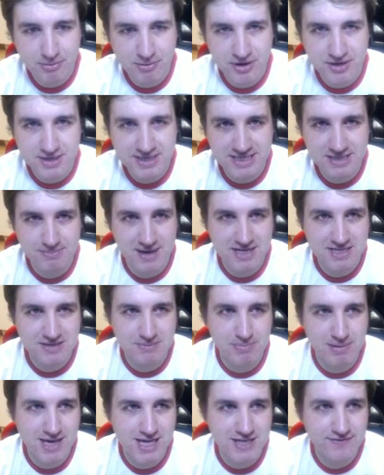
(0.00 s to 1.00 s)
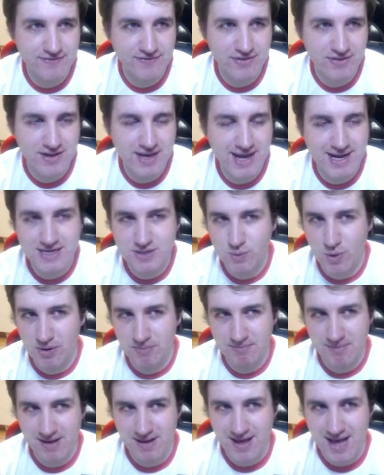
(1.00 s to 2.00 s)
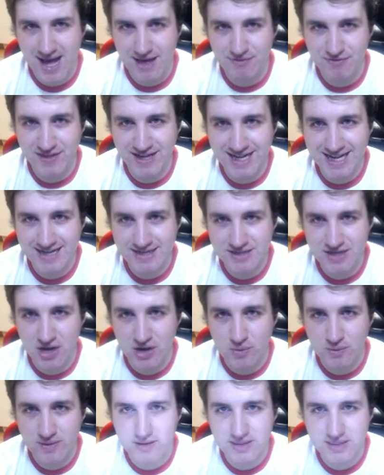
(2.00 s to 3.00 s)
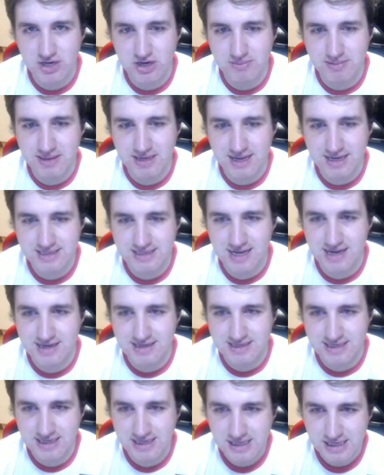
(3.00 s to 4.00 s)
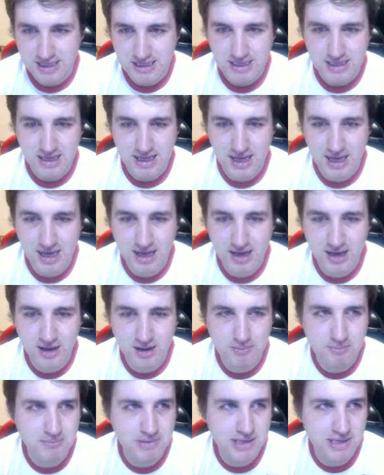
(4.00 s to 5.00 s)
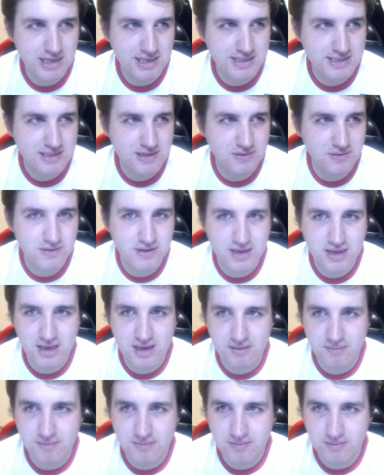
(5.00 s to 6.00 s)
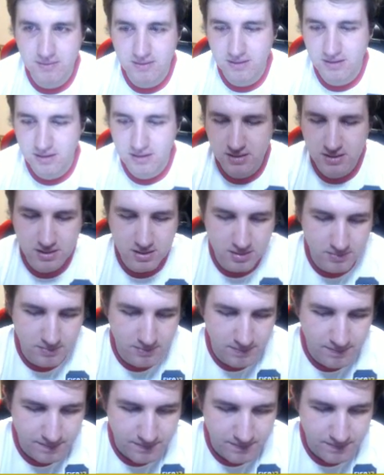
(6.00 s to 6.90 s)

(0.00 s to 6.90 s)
going to need to buy some players for the next one. I think Isco. It's going to be the next guy, isn't he? Um, let's go there. Um,